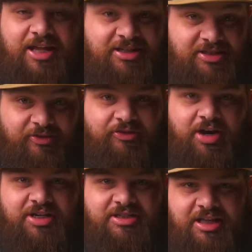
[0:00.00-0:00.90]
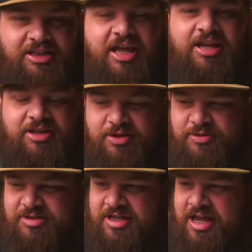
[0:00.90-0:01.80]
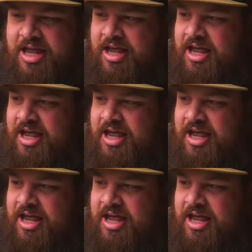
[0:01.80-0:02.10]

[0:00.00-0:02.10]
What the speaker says: That's the phrase that they used.